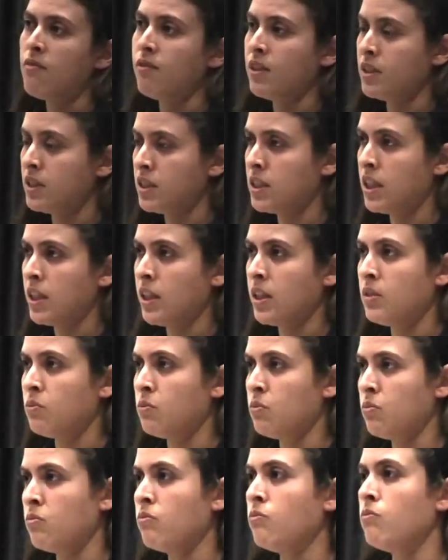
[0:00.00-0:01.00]
have
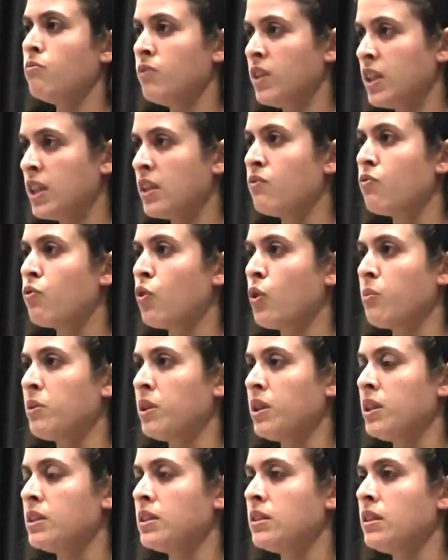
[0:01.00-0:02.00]
vegetarian vegan
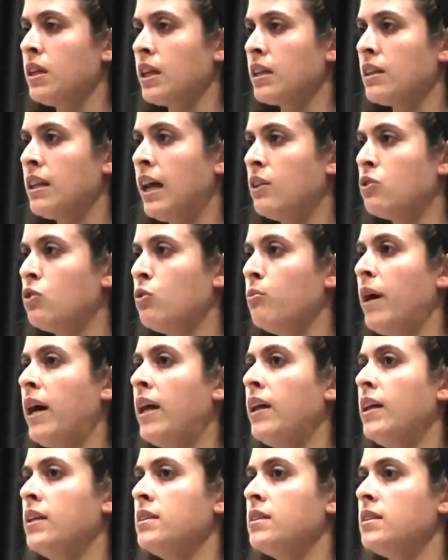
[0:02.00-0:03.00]
formulas like Natural
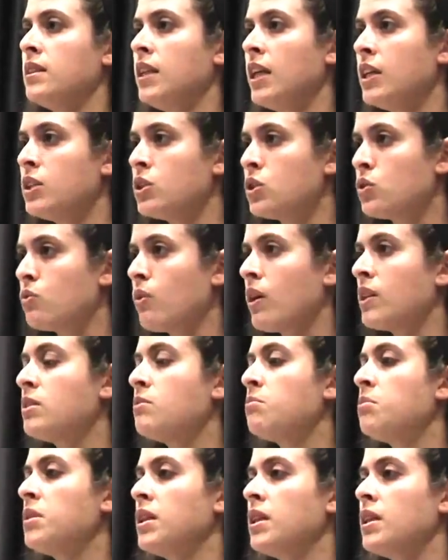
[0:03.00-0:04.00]
Balance and Nature's
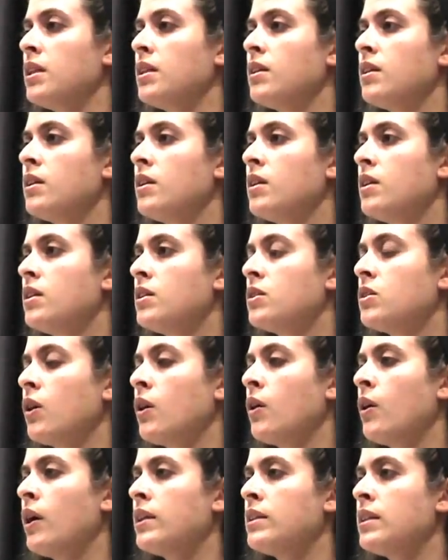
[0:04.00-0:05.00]
Recipe. So
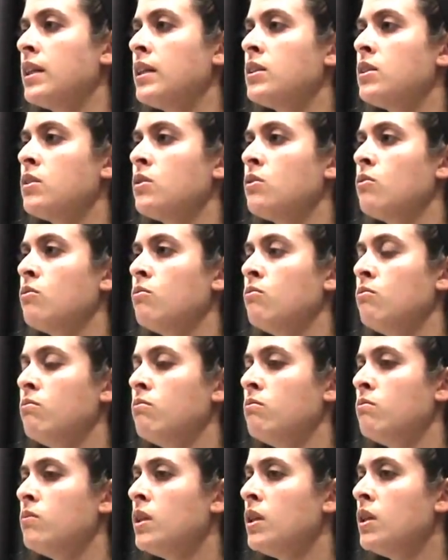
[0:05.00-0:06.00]
I tend to
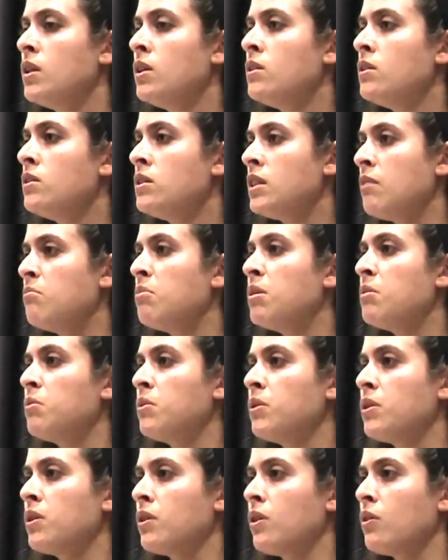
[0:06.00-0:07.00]
send
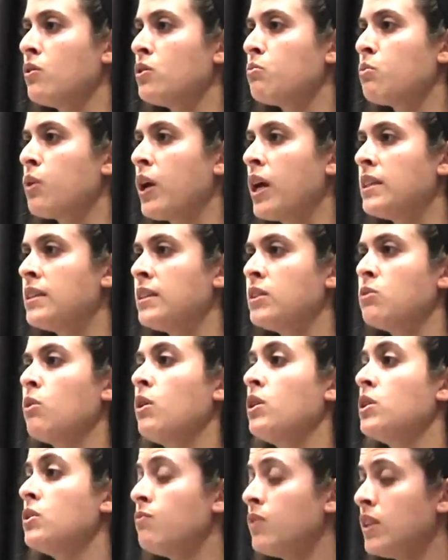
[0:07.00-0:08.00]
people to those brands, as
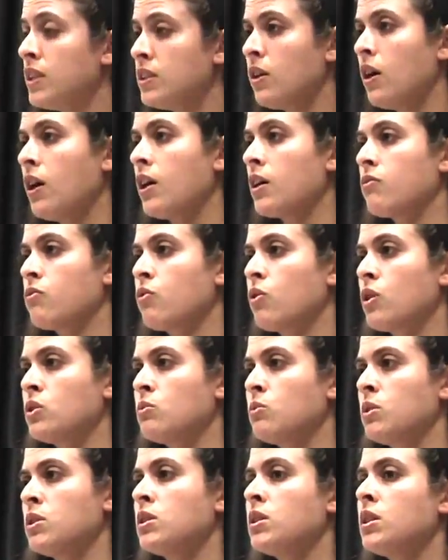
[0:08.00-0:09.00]
well as V-Dog, of
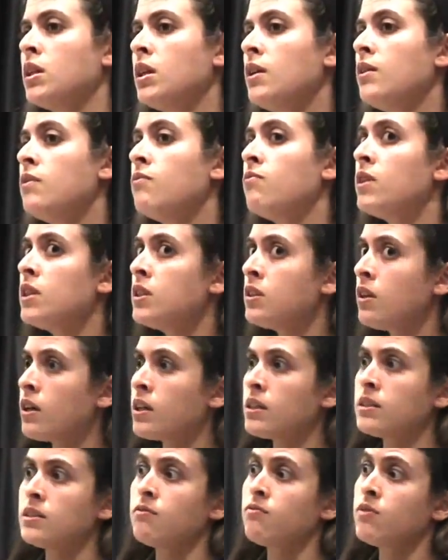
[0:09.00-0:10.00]
course, which
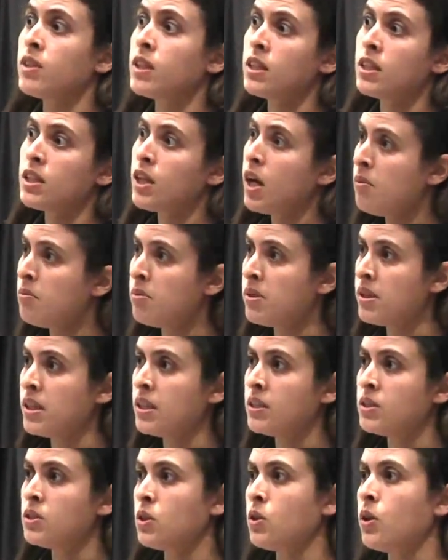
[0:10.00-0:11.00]
V-Dog is a vegan
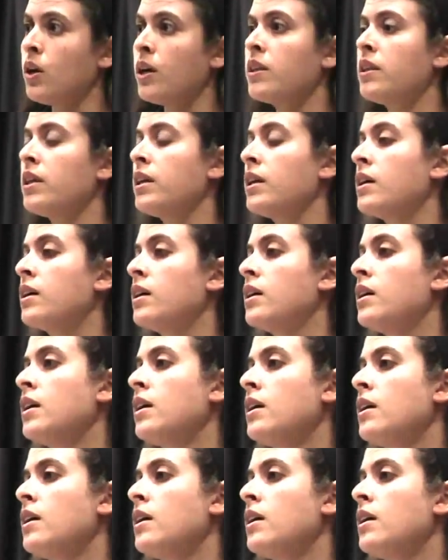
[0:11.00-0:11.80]
company. So I think